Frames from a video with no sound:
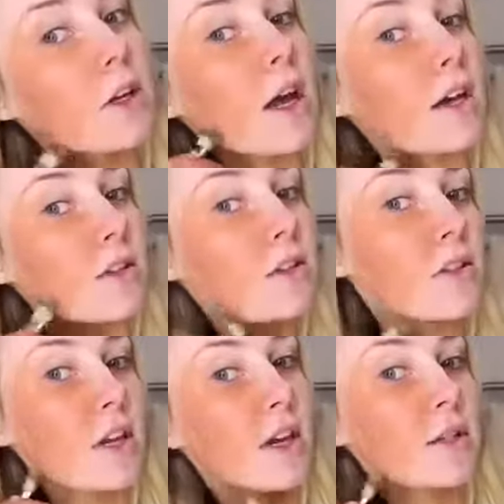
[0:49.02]
Okay, so
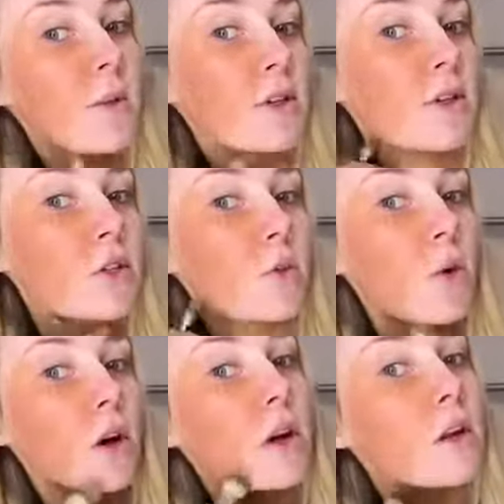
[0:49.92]
just take as much as you
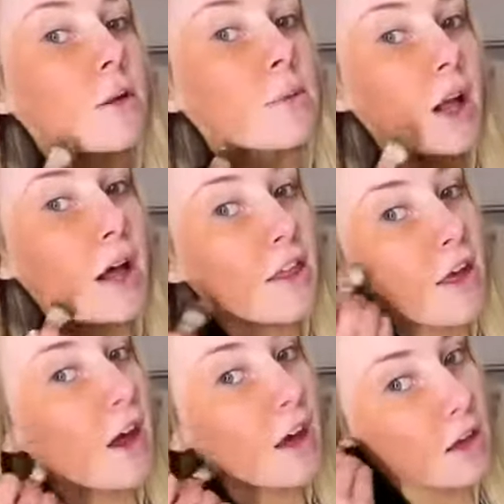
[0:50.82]
want and apply
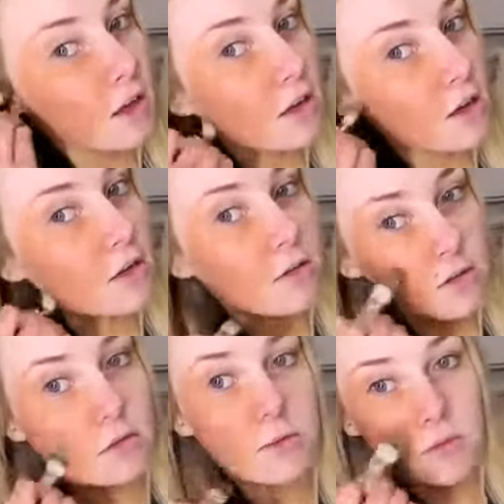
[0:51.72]
that
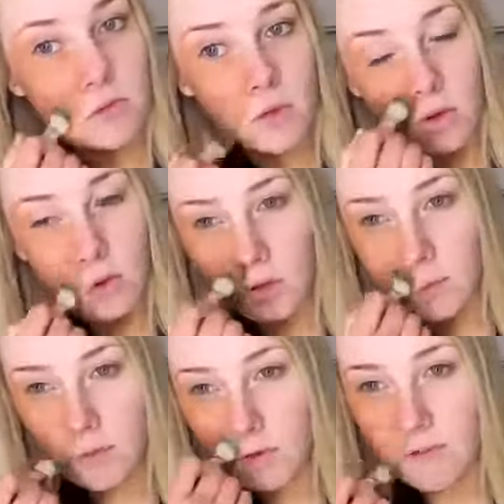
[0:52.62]
all
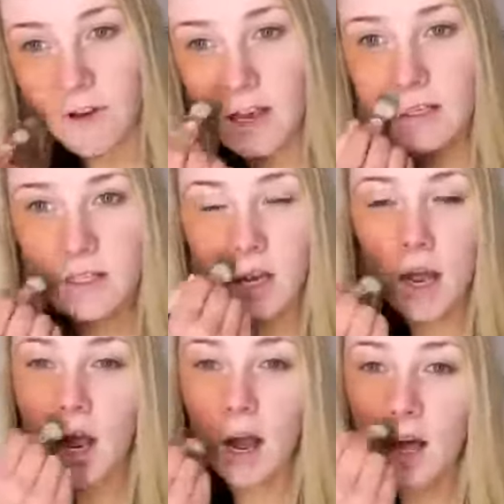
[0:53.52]
over your face,
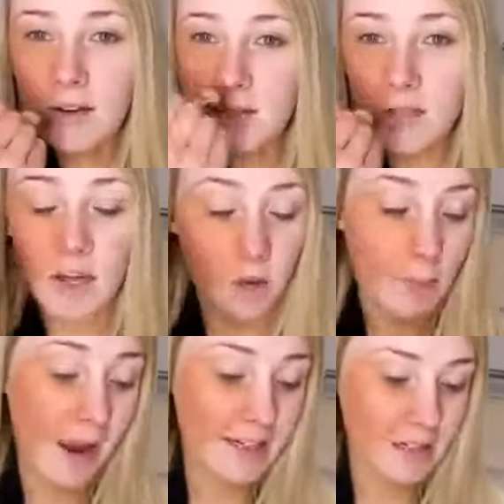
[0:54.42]
kind of just like you're
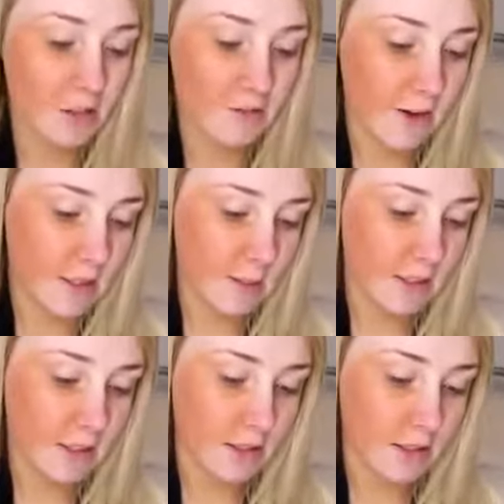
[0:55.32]
painting your face
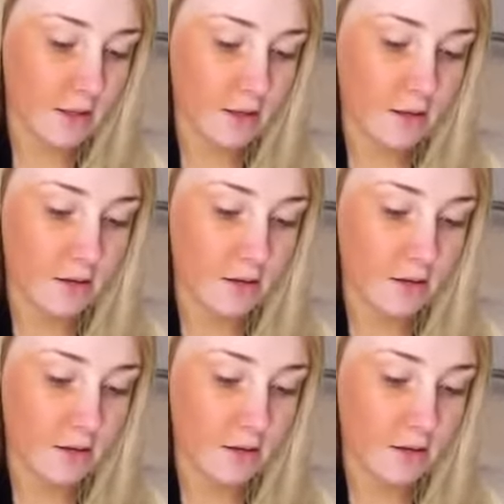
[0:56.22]
basically.